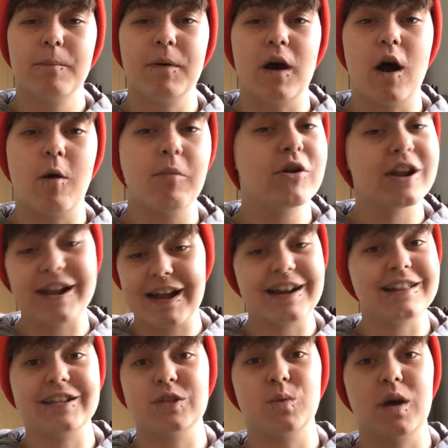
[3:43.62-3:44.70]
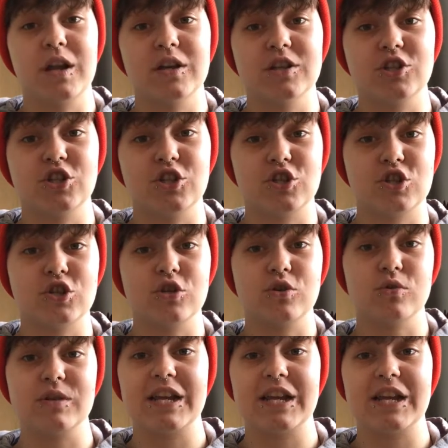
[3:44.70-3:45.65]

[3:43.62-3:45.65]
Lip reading: but I'll put it again in this one just to